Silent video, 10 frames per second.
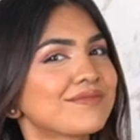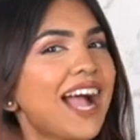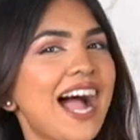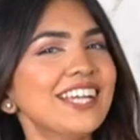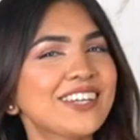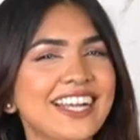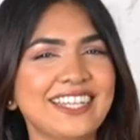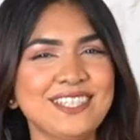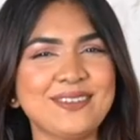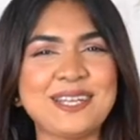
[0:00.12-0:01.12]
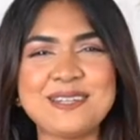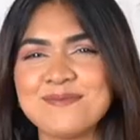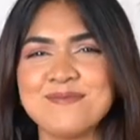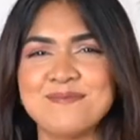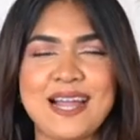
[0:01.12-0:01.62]
Hi you guys,
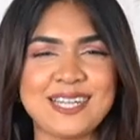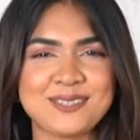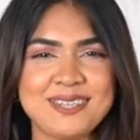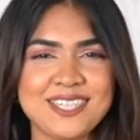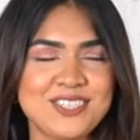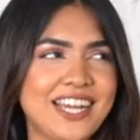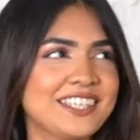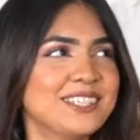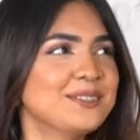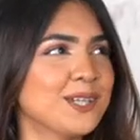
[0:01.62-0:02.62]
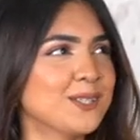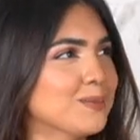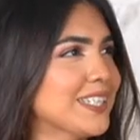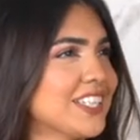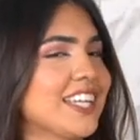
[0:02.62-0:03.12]
welcome back to my channel. If you're on
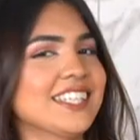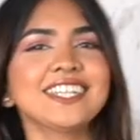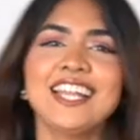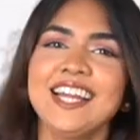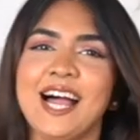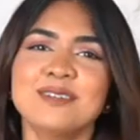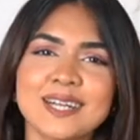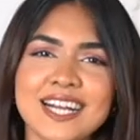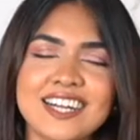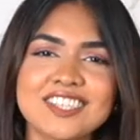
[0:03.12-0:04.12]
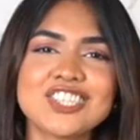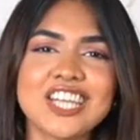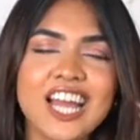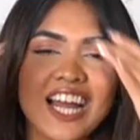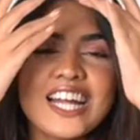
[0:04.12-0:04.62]
my channel, I'm
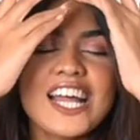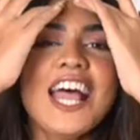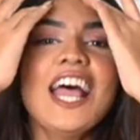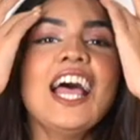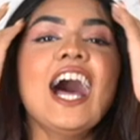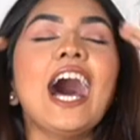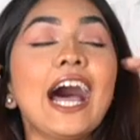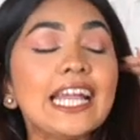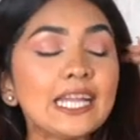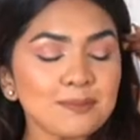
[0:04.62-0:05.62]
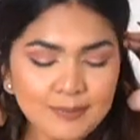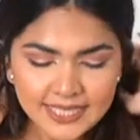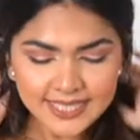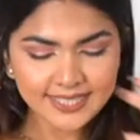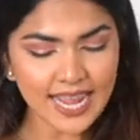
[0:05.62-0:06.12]
Akanksha. I am
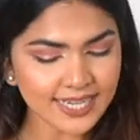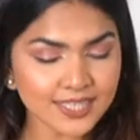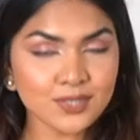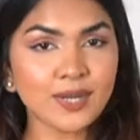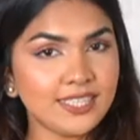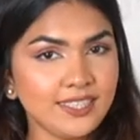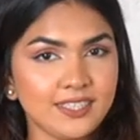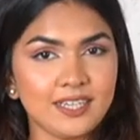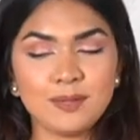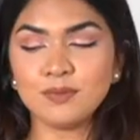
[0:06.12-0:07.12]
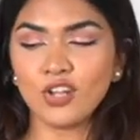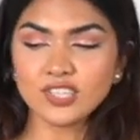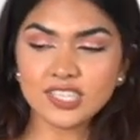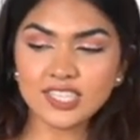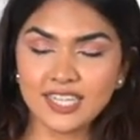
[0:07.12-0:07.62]
standing right here, I'm
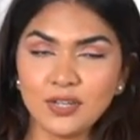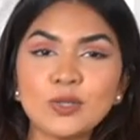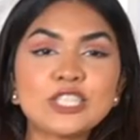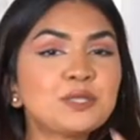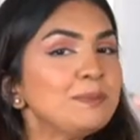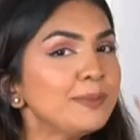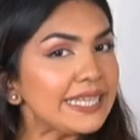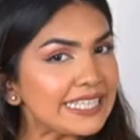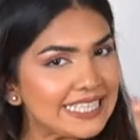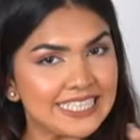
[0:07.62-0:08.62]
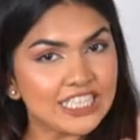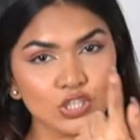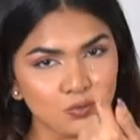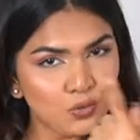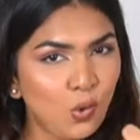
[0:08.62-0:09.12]
not sitting, which means
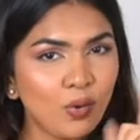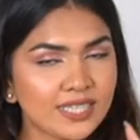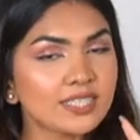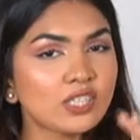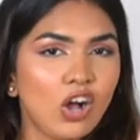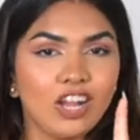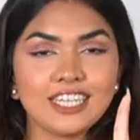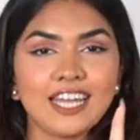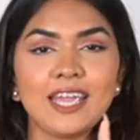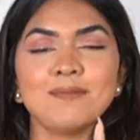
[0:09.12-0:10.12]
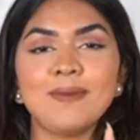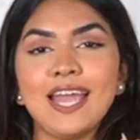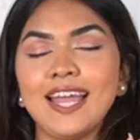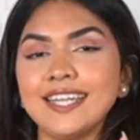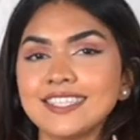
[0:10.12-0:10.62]
you know it is hall time
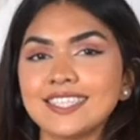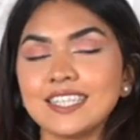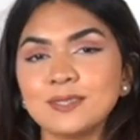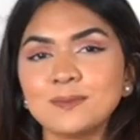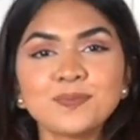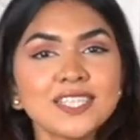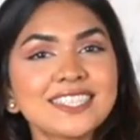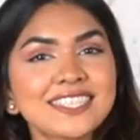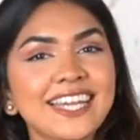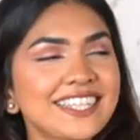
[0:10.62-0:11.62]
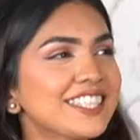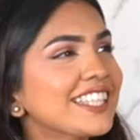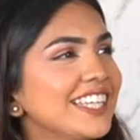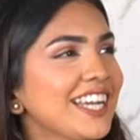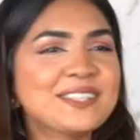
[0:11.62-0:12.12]
and it's getting
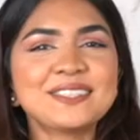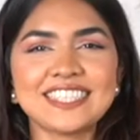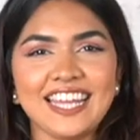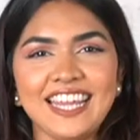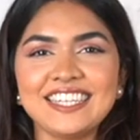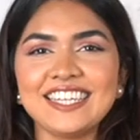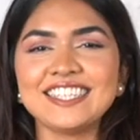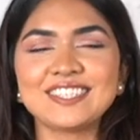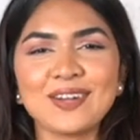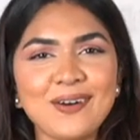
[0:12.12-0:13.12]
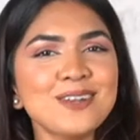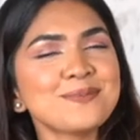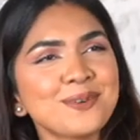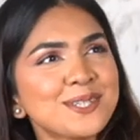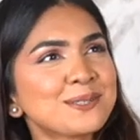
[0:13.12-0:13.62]
chilly outside. It's
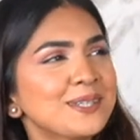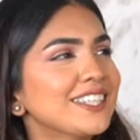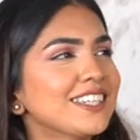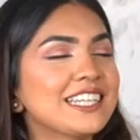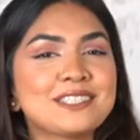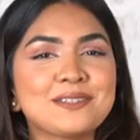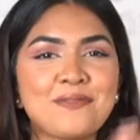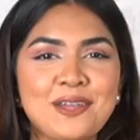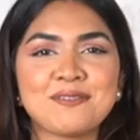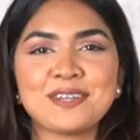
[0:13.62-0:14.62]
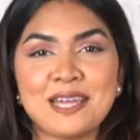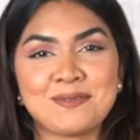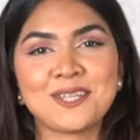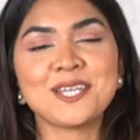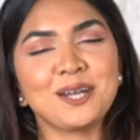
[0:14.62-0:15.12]
almost winter, it's the favorite time
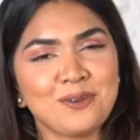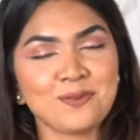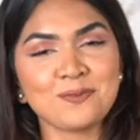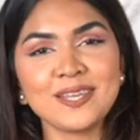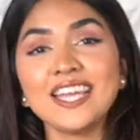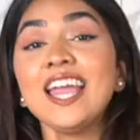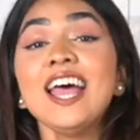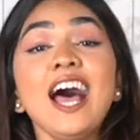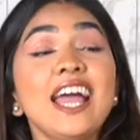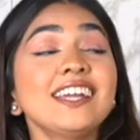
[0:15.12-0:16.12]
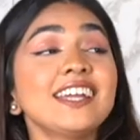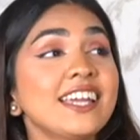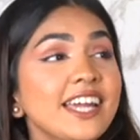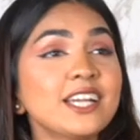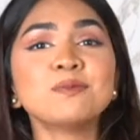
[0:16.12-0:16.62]
of the year for me. I
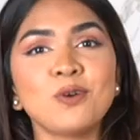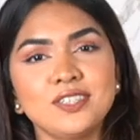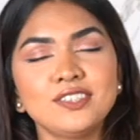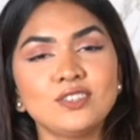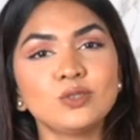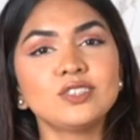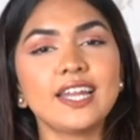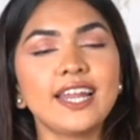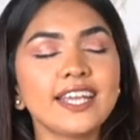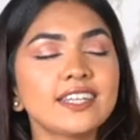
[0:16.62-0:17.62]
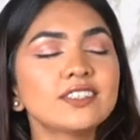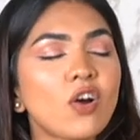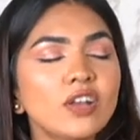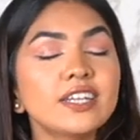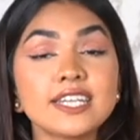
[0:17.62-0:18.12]
hate monsoons and I can
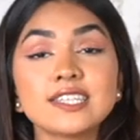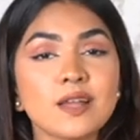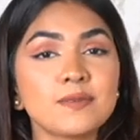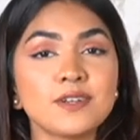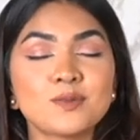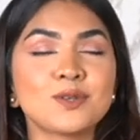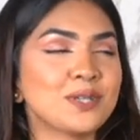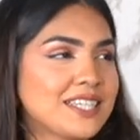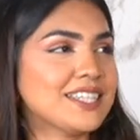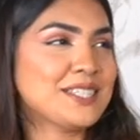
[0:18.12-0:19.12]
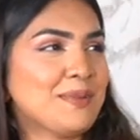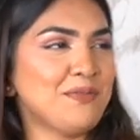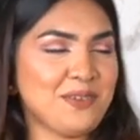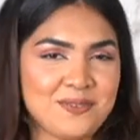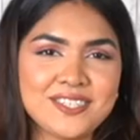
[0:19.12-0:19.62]
tolerate summers, but winter is my
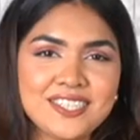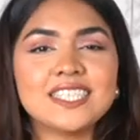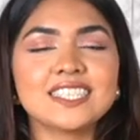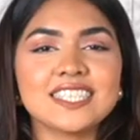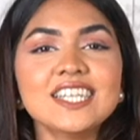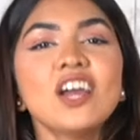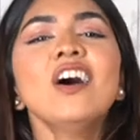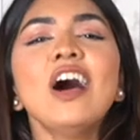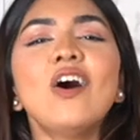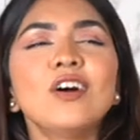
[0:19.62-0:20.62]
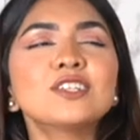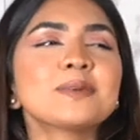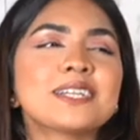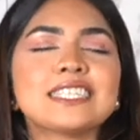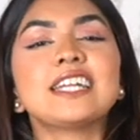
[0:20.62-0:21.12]
favorite season. Also
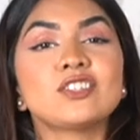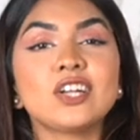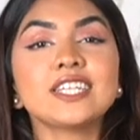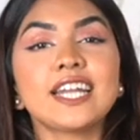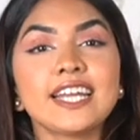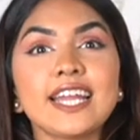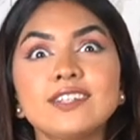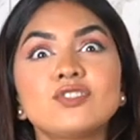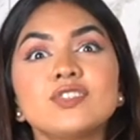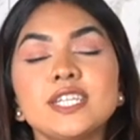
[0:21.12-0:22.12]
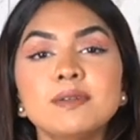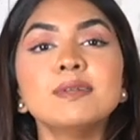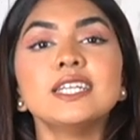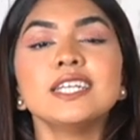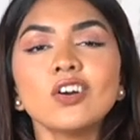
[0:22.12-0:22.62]
because it does not get like
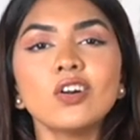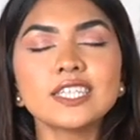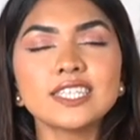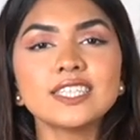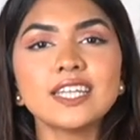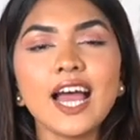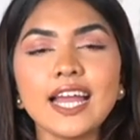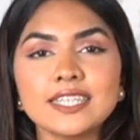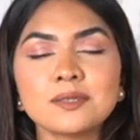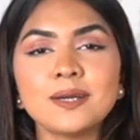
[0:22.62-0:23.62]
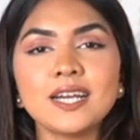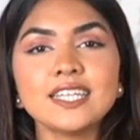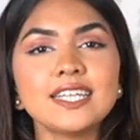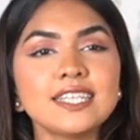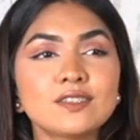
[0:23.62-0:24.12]
extremely cold in
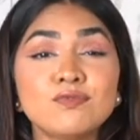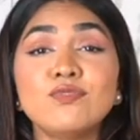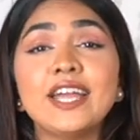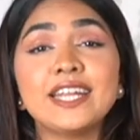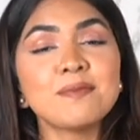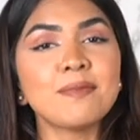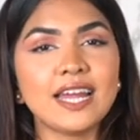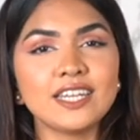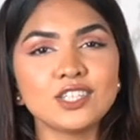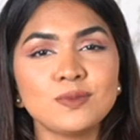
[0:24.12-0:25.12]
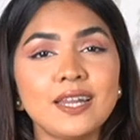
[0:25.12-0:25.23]
Hyderabad, it's very manageable.